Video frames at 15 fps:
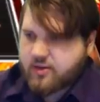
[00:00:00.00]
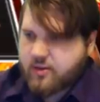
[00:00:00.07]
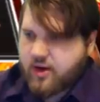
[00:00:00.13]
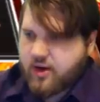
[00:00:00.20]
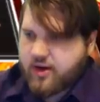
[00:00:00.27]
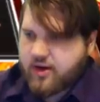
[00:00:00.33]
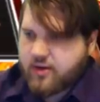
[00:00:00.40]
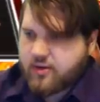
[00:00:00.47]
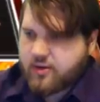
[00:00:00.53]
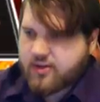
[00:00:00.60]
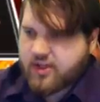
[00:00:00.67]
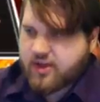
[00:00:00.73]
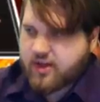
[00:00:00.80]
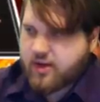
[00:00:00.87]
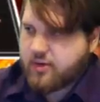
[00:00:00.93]
So what I can do
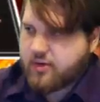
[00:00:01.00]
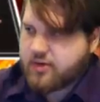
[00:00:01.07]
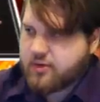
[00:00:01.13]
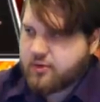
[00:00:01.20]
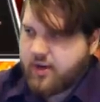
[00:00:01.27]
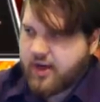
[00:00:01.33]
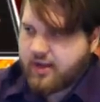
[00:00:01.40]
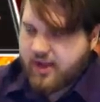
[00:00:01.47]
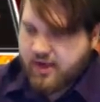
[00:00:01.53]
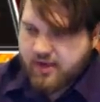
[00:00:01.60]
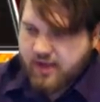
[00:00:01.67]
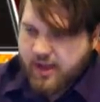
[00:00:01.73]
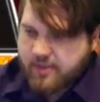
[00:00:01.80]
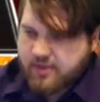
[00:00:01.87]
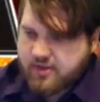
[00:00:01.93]
is I can go into my
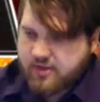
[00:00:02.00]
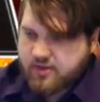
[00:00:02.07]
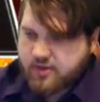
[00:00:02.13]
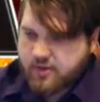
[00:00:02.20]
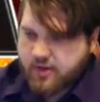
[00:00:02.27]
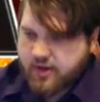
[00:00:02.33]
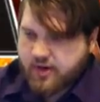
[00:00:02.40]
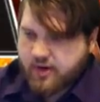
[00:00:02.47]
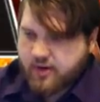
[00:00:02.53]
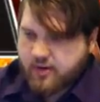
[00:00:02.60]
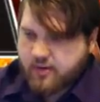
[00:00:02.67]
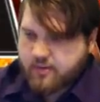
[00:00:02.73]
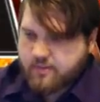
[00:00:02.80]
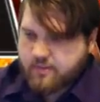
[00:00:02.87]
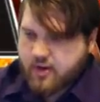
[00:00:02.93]
Lady Lapis Lazuli
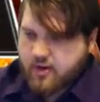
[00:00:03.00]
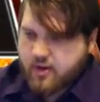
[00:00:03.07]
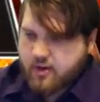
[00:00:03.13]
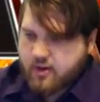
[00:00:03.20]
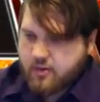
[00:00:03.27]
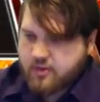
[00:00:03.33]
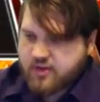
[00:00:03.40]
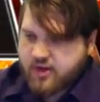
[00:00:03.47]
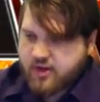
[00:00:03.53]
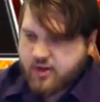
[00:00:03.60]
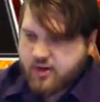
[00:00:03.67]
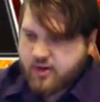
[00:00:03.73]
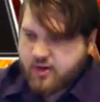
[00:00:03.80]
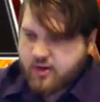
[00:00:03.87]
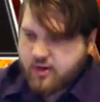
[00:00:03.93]
here, using